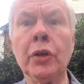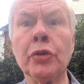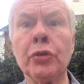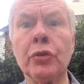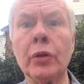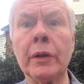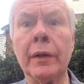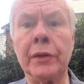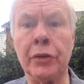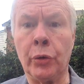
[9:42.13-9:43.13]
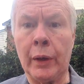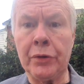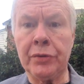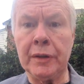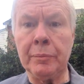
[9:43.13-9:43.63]
Should the
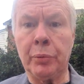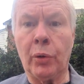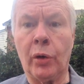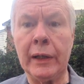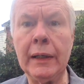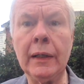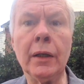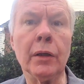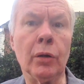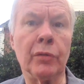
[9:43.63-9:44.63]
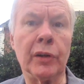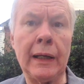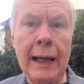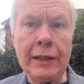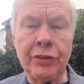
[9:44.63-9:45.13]
U.S. employ covert
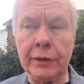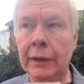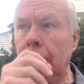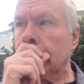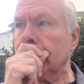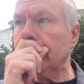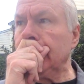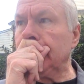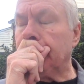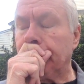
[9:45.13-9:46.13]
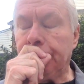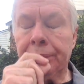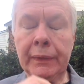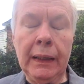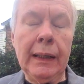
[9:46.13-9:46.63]
action?
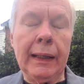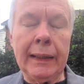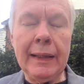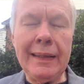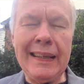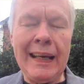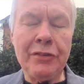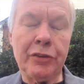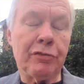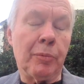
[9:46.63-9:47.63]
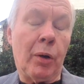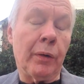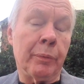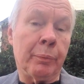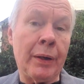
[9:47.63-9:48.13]
Again, the answer from all
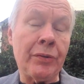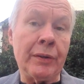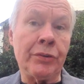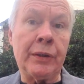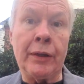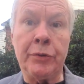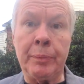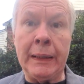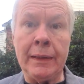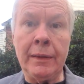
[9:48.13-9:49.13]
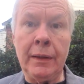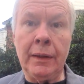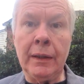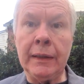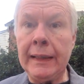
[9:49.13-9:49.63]
the presidents has been
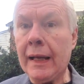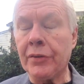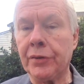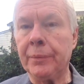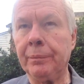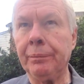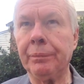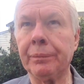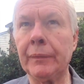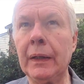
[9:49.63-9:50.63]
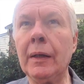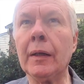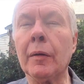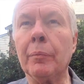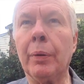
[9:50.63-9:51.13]
yes.
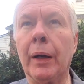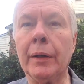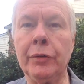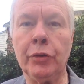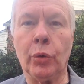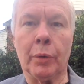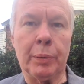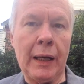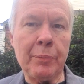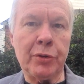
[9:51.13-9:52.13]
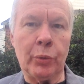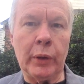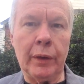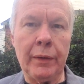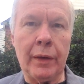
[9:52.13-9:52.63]
But you are perhaps
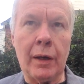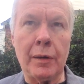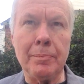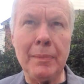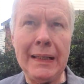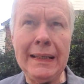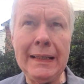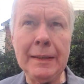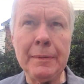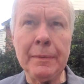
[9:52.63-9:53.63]
aware there are many